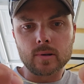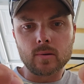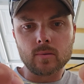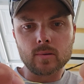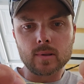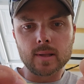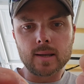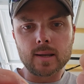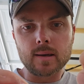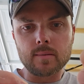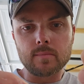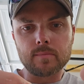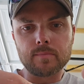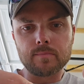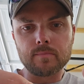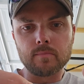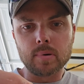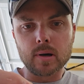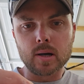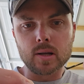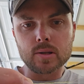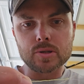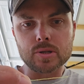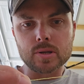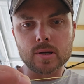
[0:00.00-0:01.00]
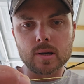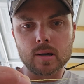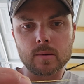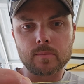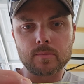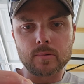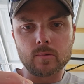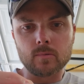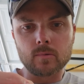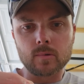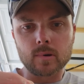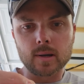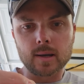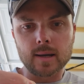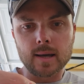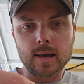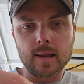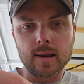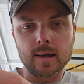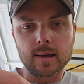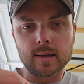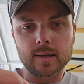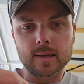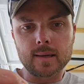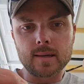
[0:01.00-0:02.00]
Don't let it bunch up. You want
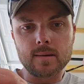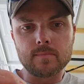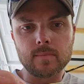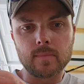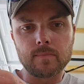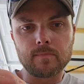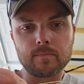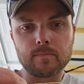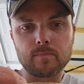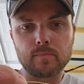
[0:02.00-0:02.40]
to I keep